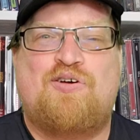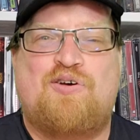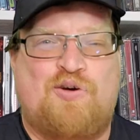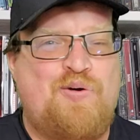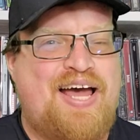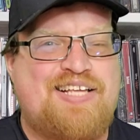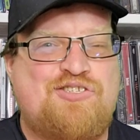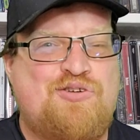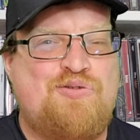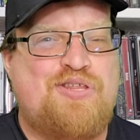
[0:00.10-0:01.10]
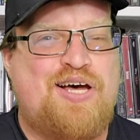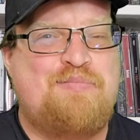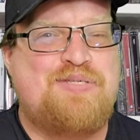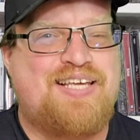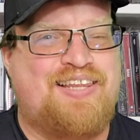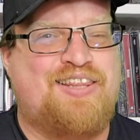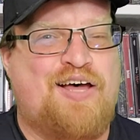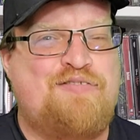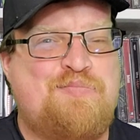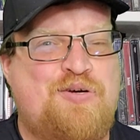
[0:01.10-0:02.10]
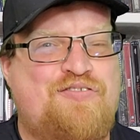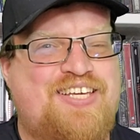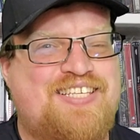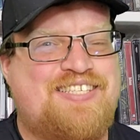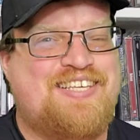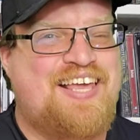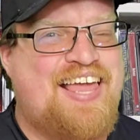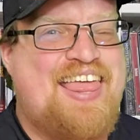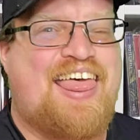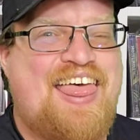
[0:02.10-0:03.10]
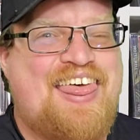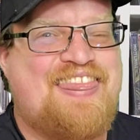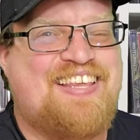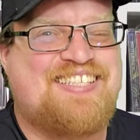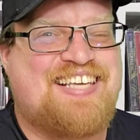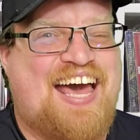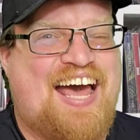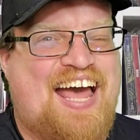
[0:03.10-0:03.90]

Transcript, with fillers: who has two thumbs and loves movies? This guy.